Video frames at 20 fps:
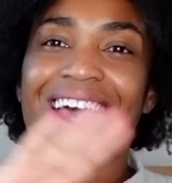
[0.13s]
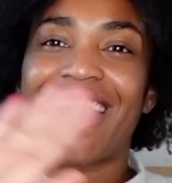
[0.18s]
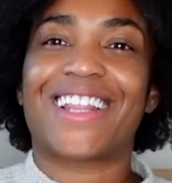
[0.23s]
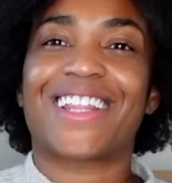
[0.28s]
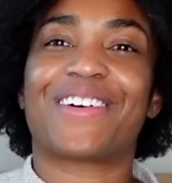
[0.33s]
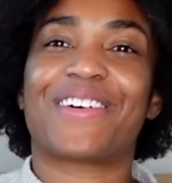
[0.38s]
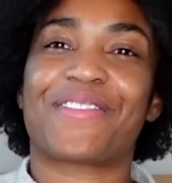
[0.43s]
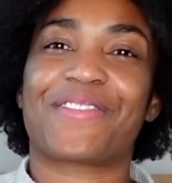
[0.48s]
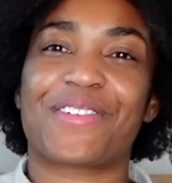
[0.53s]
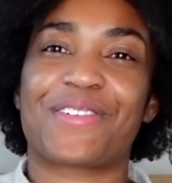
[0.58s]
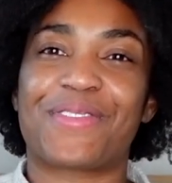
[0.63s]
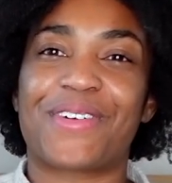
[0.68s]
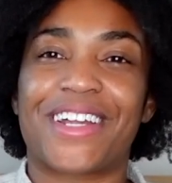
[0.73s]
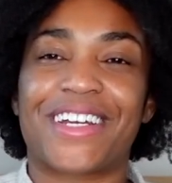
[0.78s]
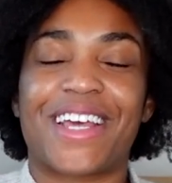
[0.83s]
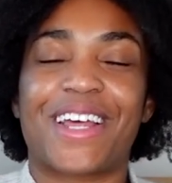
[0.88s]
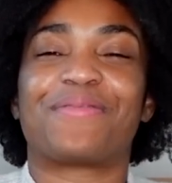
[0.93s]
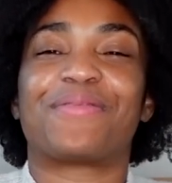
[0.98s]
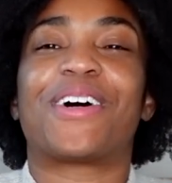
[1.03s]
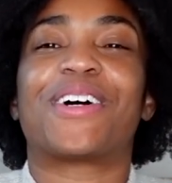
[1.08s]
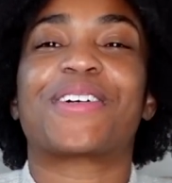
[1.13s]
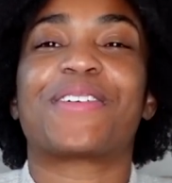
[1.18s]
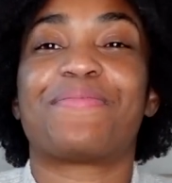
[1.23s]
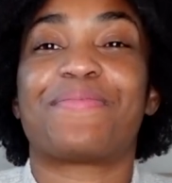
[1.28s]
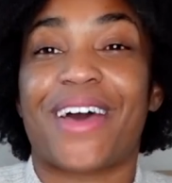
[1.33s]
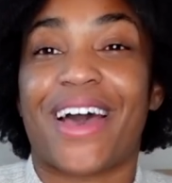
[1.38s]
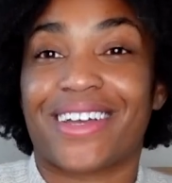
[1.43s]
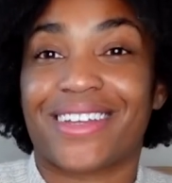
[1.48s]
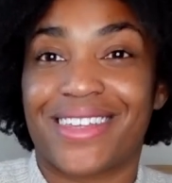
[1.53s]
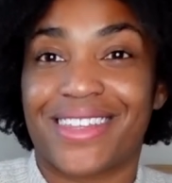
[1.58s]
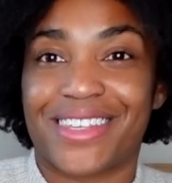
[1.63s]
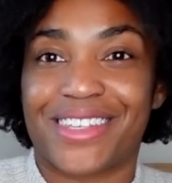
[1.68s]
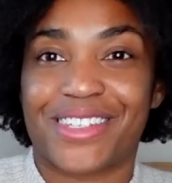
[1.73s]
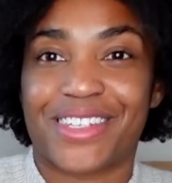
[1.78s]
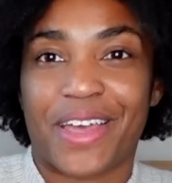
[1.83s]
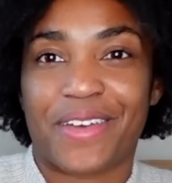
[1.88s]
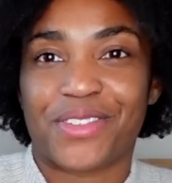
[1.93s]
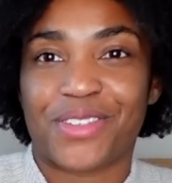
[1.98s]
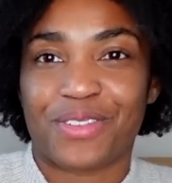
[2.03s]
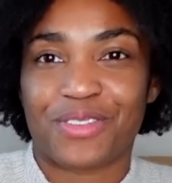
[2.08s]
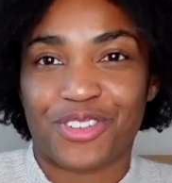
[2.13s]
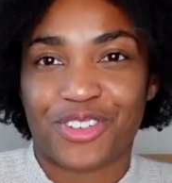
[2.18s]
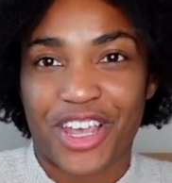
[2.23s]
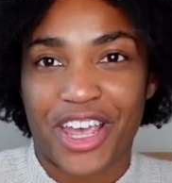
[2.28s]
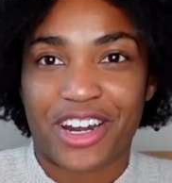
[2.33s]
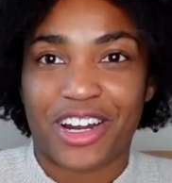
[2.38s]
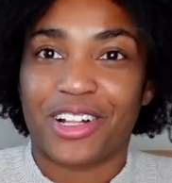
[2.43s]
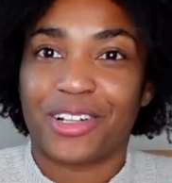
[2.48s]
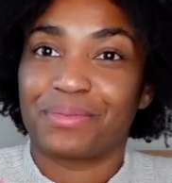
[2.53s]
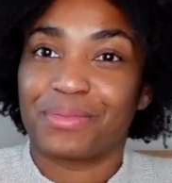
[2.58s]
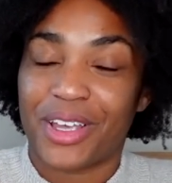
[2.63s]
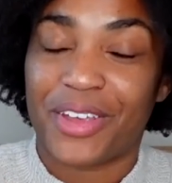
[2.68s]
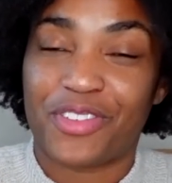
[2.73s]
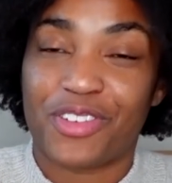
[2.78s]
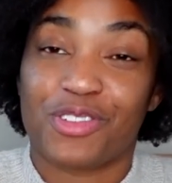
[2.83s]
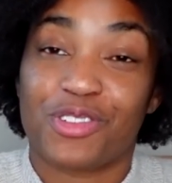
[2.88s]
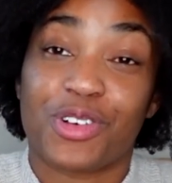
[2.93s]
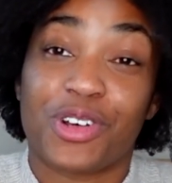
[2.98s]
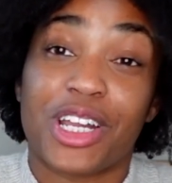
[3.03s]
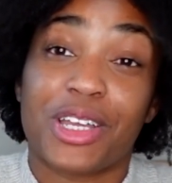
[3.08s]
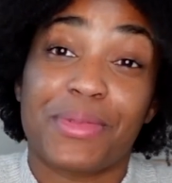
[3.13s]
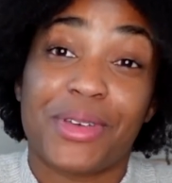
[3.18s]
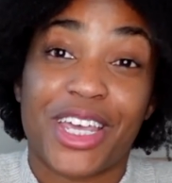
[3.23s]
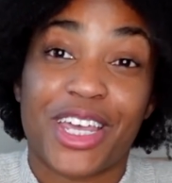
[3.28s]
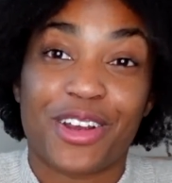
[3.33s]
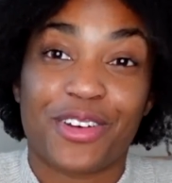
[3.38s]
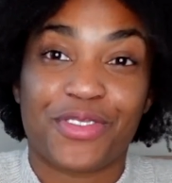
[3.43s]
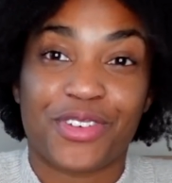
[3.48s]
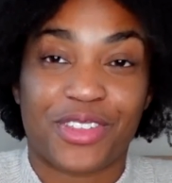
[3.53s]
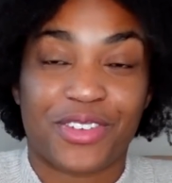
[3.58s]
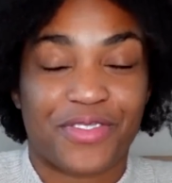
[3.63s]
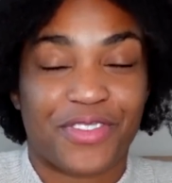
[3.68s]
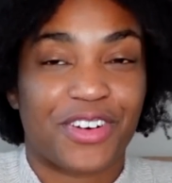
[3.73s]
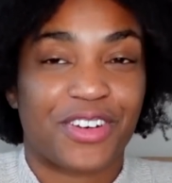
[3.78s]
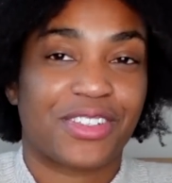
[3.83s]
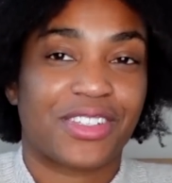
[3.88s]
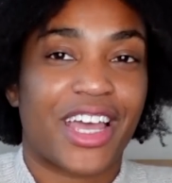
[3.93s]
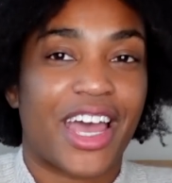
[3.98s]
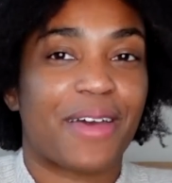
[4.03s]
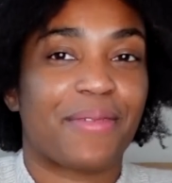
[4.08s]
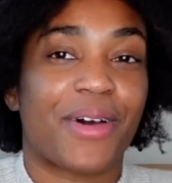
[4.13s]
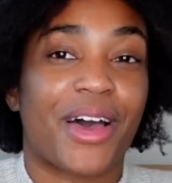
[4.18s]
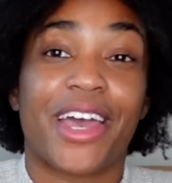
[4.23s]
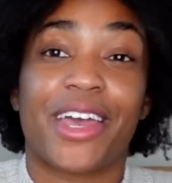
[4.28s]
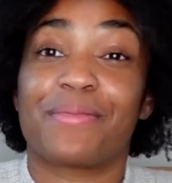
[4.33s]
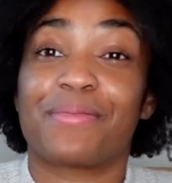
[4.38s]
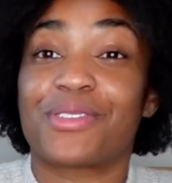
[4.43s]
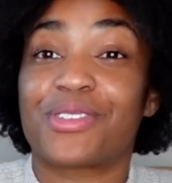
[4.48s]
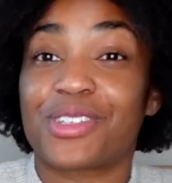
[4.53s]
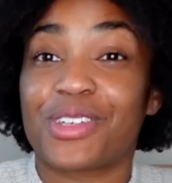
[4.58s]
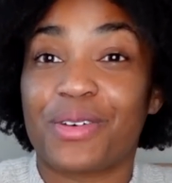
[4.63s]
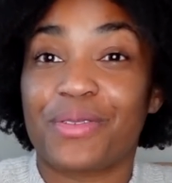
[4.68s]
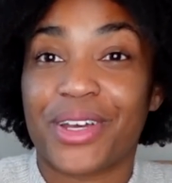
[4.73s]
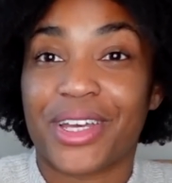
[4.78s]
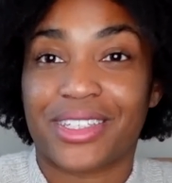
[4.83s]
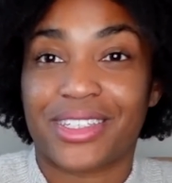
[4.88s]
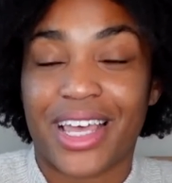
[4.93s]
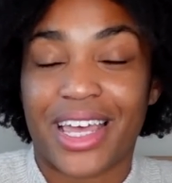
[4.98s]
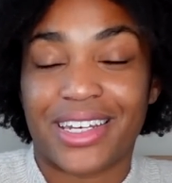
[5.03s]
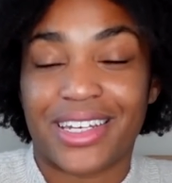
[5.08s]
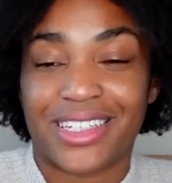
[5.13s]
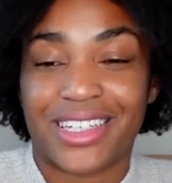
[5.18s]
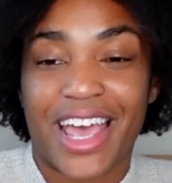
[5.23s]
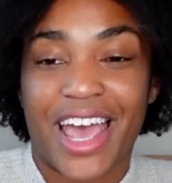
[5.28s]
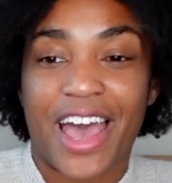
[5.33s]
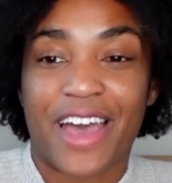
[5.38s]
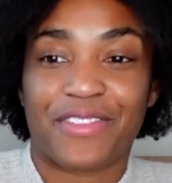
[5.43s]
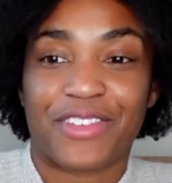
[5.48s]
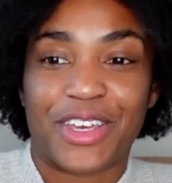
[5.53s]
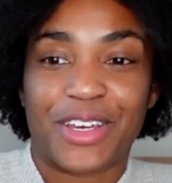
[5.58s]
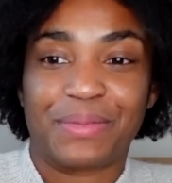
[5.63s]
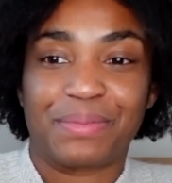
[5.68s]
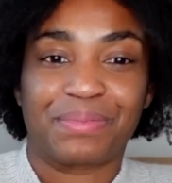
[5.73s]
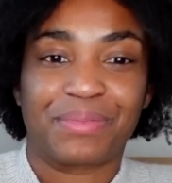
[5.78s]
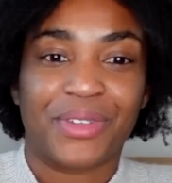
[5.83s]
Hello everyone, and welcome back to the Steph's Own channel. If you're joining me here for the first time, I am so excited to have you.